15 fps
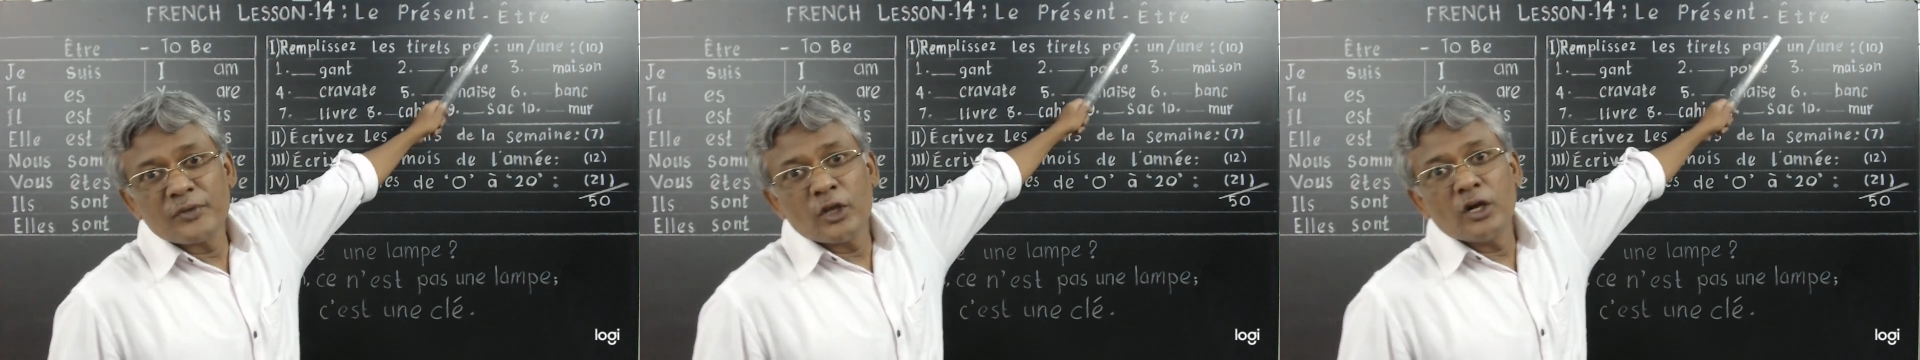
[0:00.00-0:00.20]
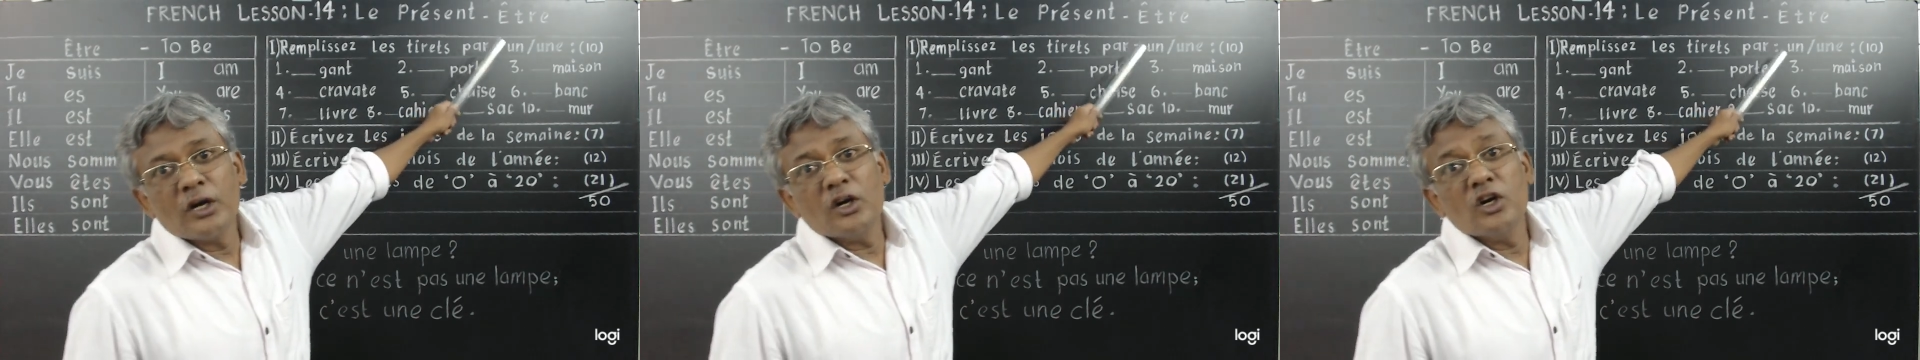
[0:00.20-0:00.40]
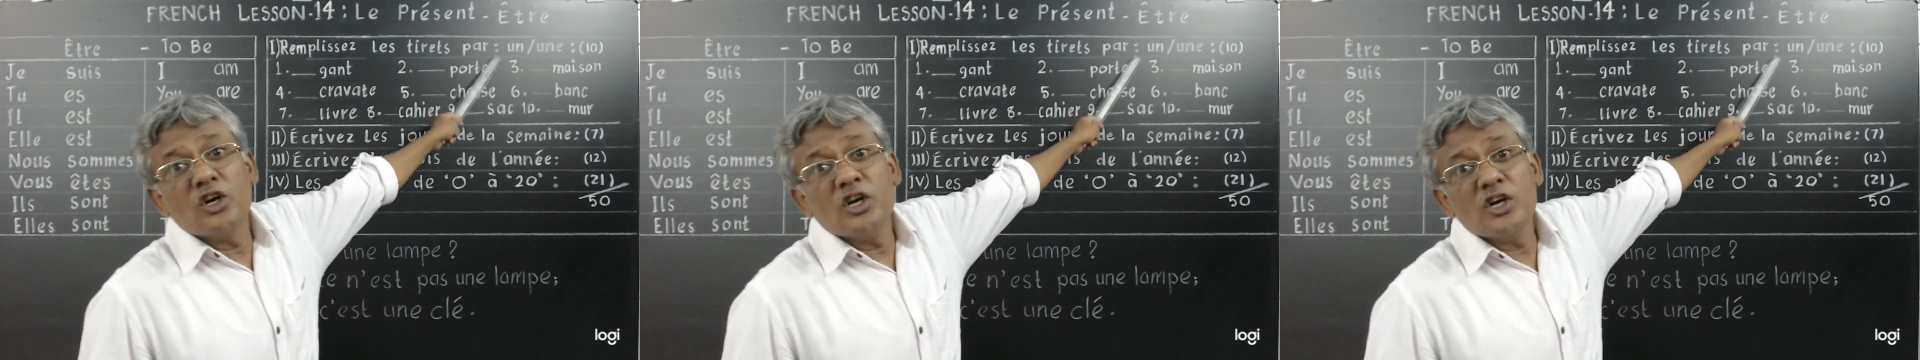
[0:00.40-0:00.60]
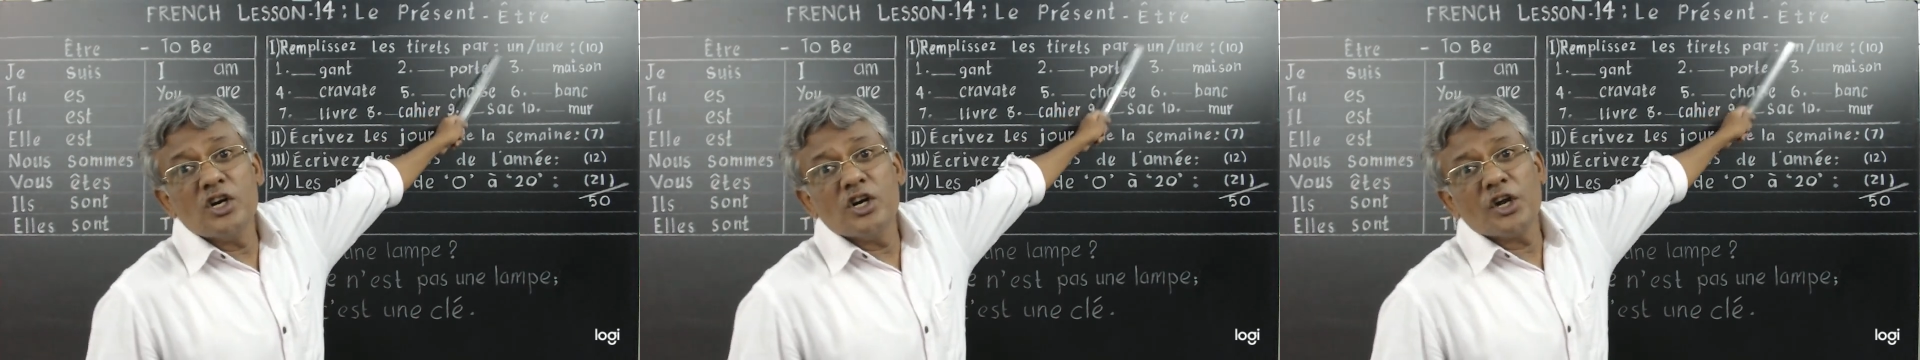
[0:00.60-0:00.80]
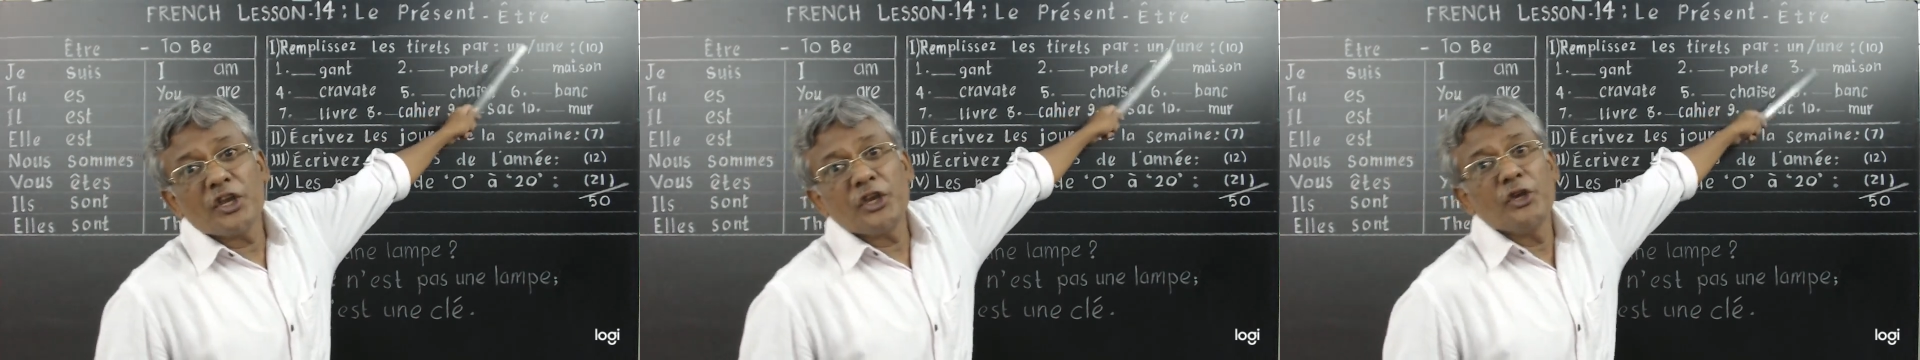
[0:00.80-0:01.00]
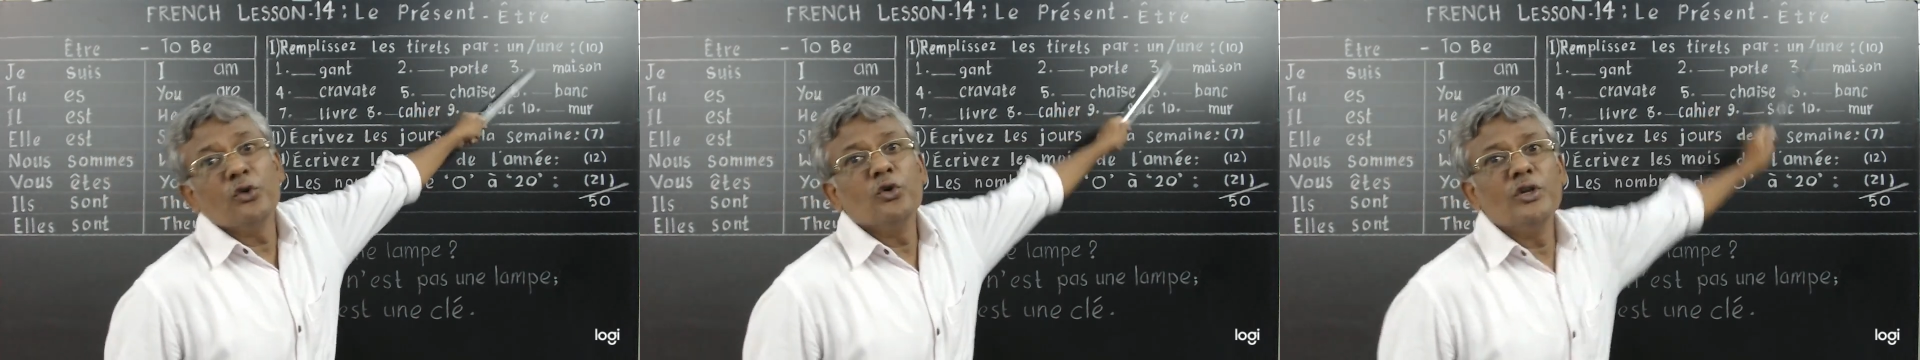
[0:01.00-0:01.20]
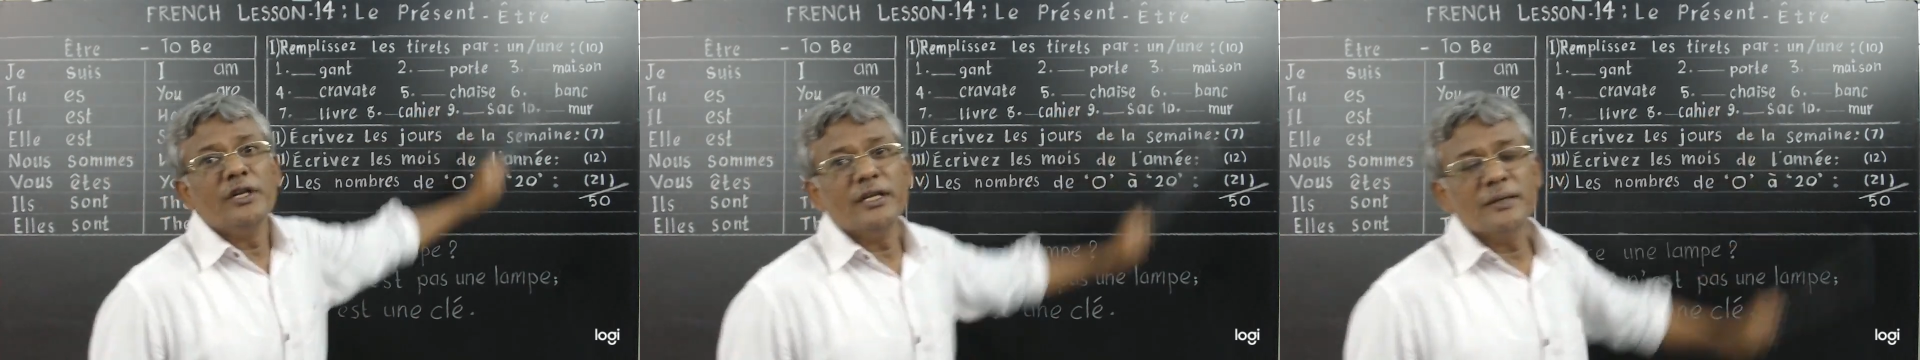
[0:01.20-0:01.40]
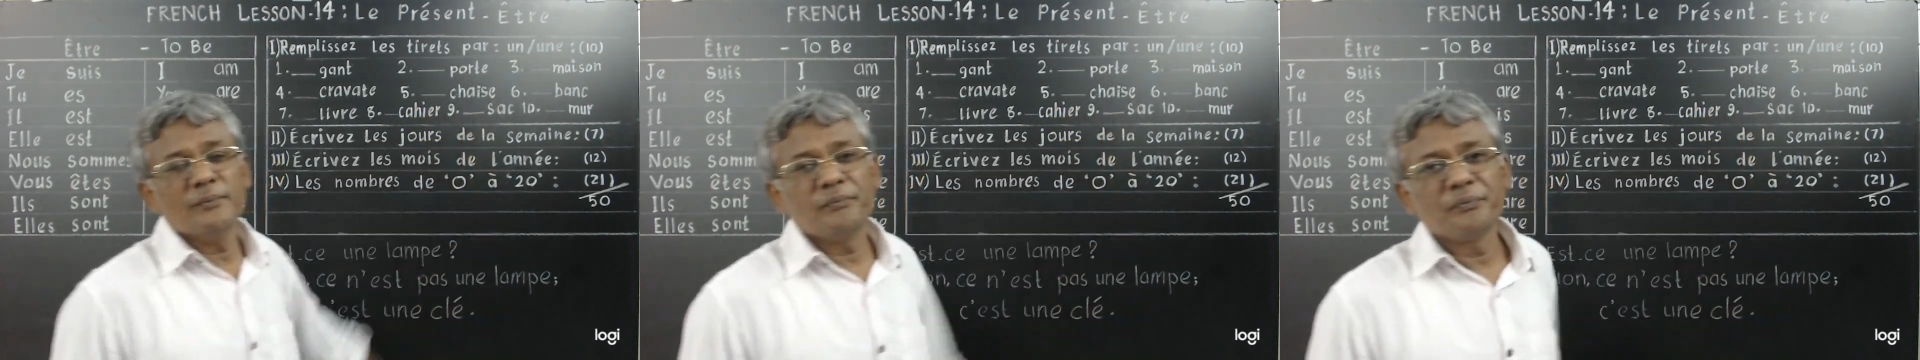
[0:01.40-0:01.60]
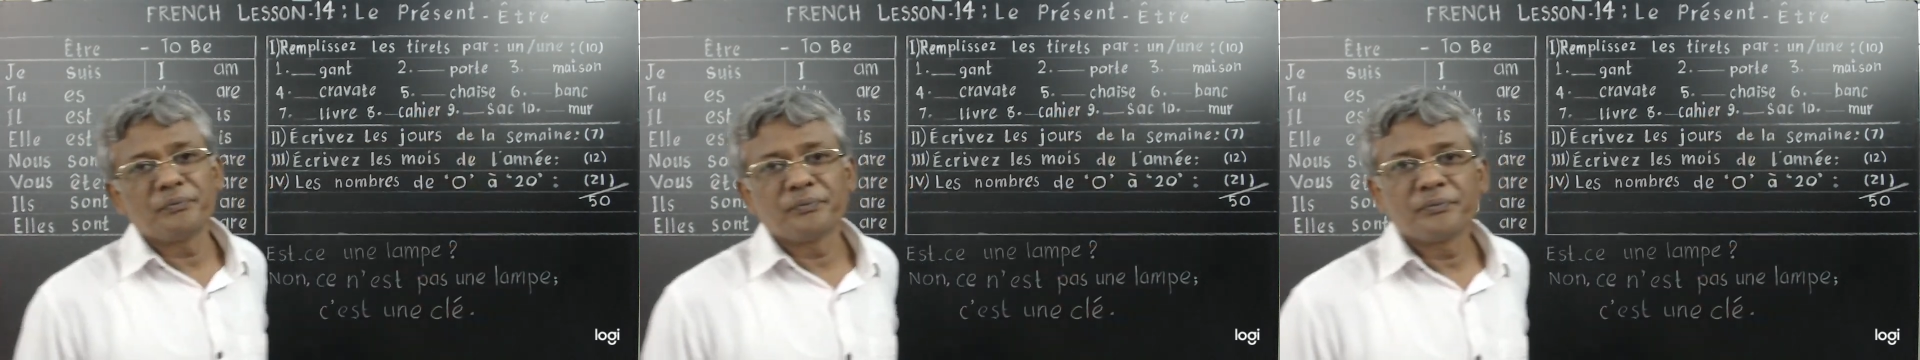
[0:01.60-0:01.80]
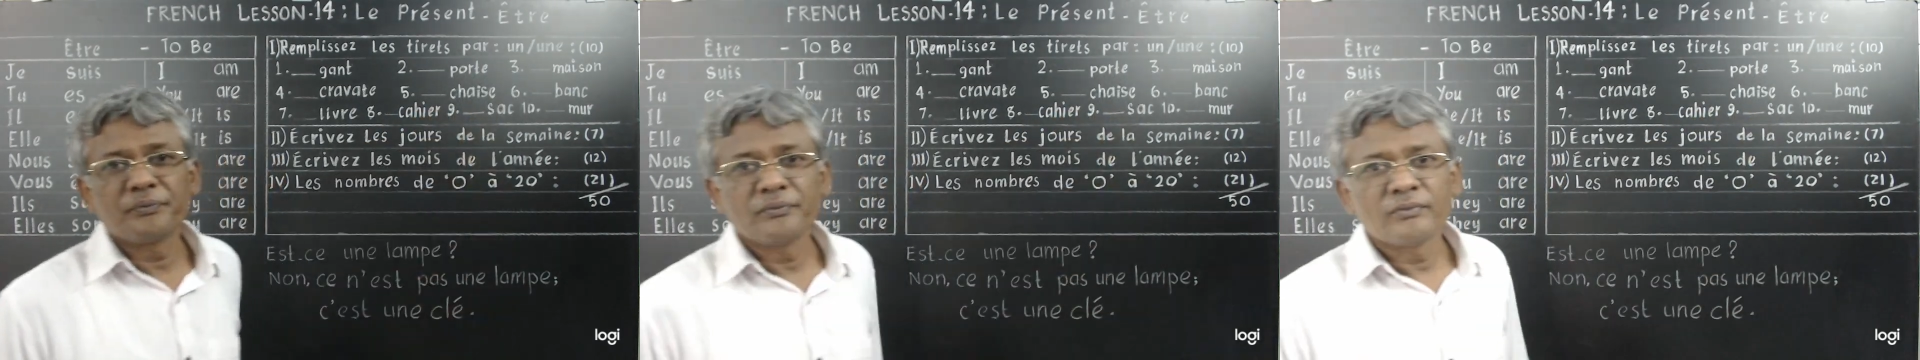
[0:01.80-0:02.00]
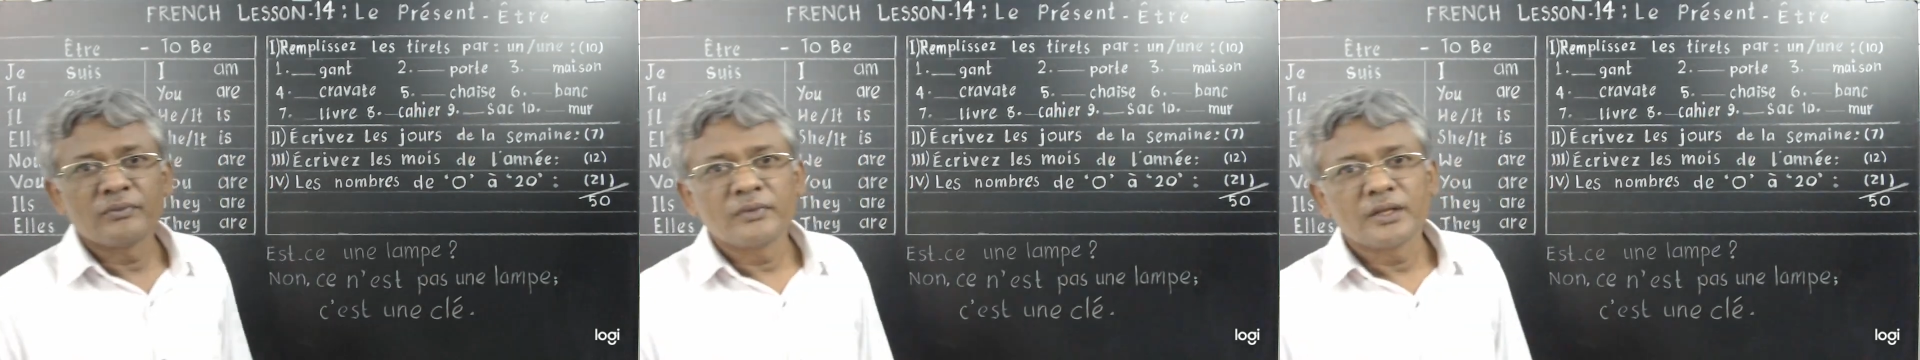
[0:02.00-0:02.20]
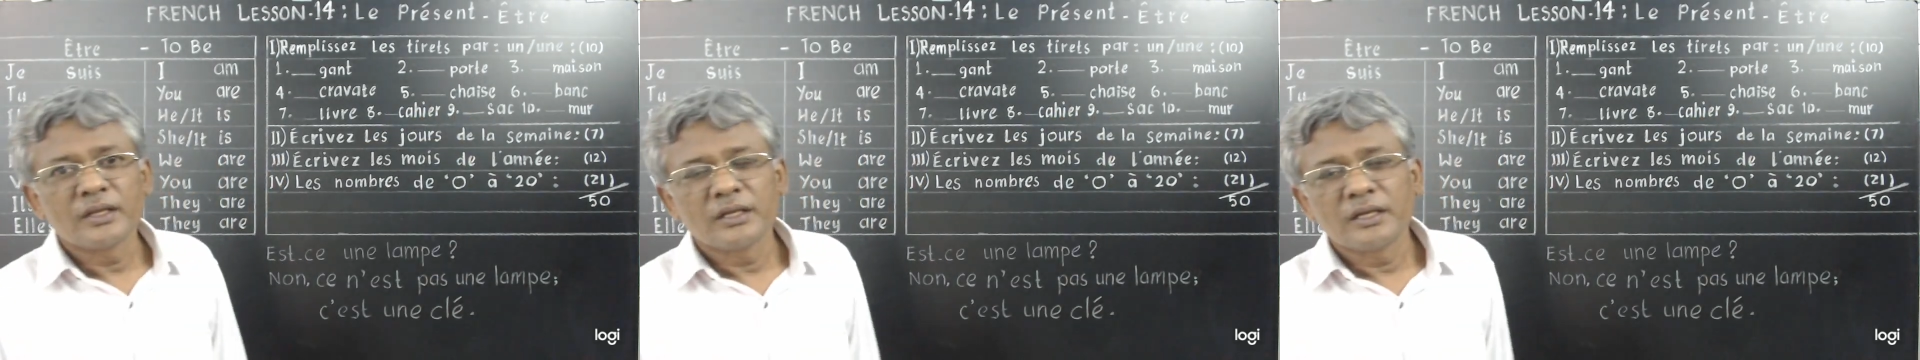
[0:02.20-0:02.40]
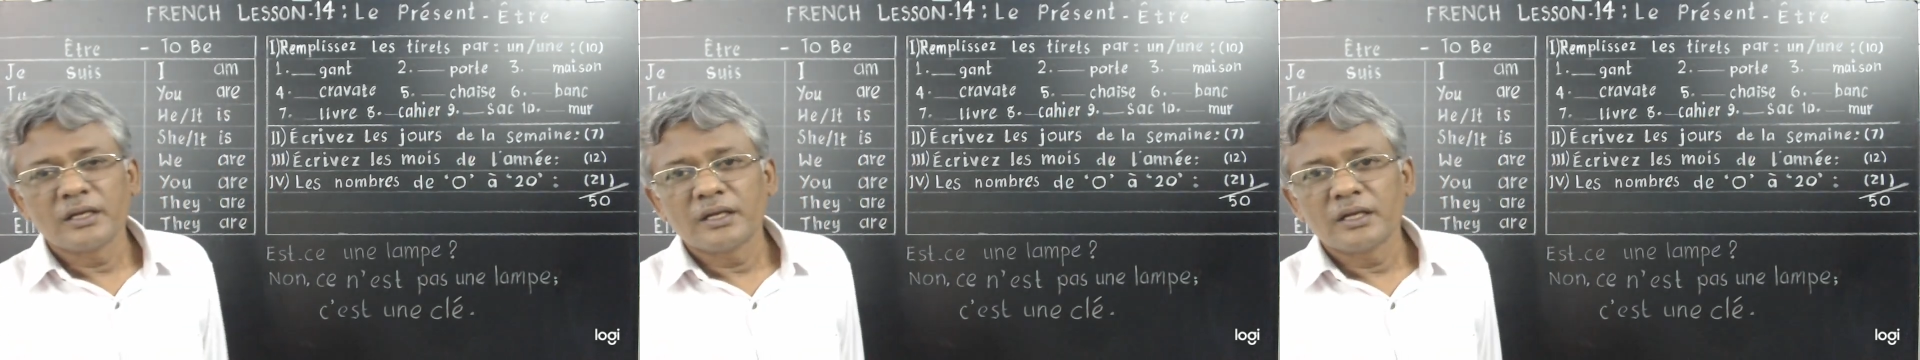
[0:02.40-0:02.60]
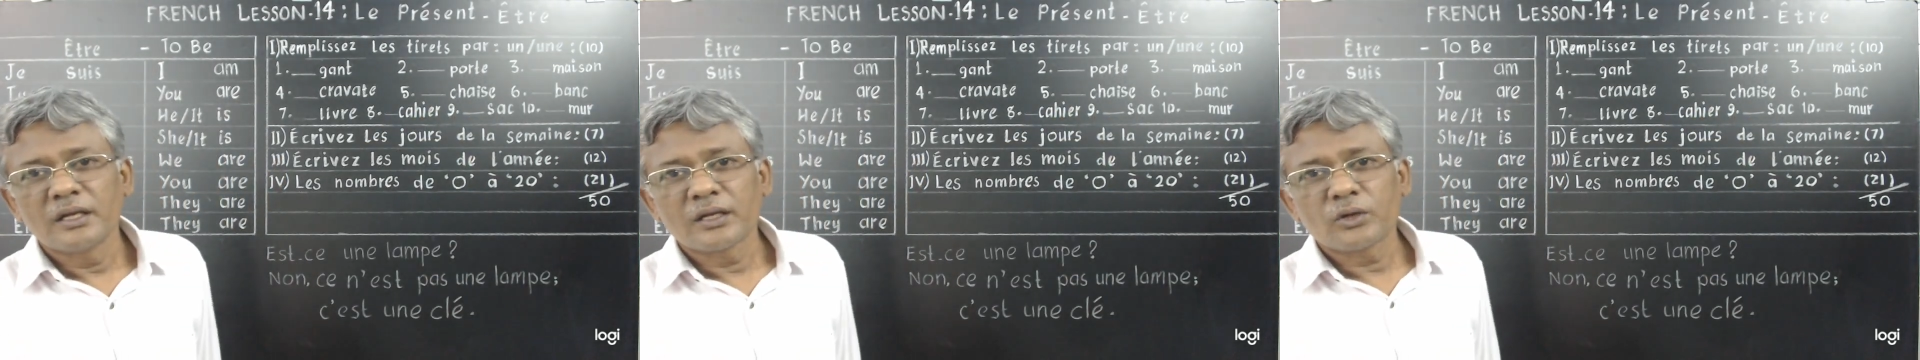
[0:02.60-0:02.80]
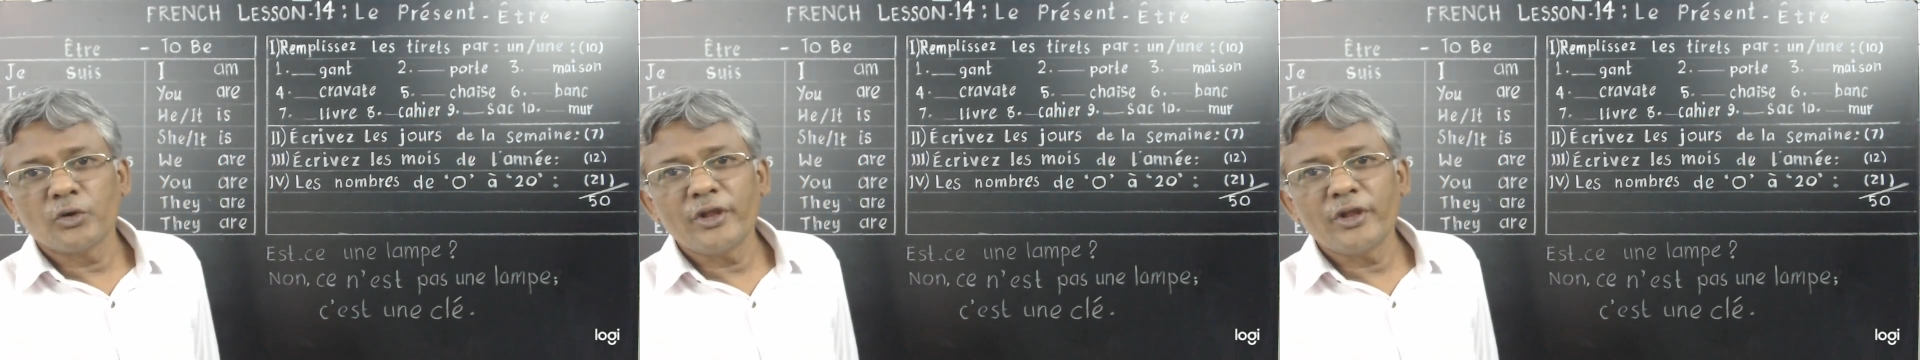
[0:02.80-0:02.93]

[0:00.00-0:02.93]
un une. Could